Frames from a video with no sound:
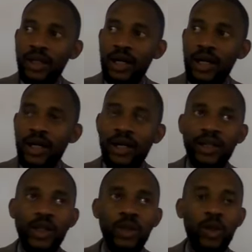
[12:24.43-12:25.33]
uh,
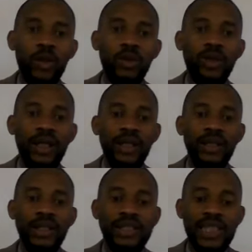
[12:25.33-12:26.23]
you know, in,
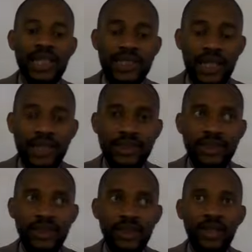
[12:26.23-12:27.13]
in, the sense that
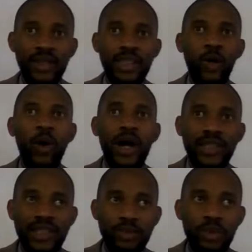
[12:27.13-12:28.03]
the
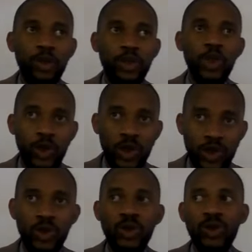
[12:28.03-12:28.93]
words people choose
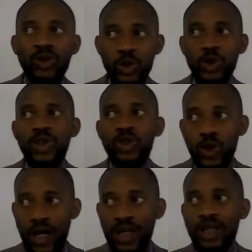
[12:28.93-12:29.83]
to, to,
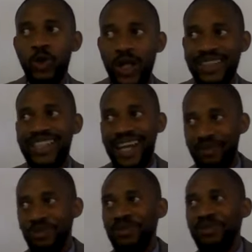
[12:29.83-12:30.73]
to, to ascribe,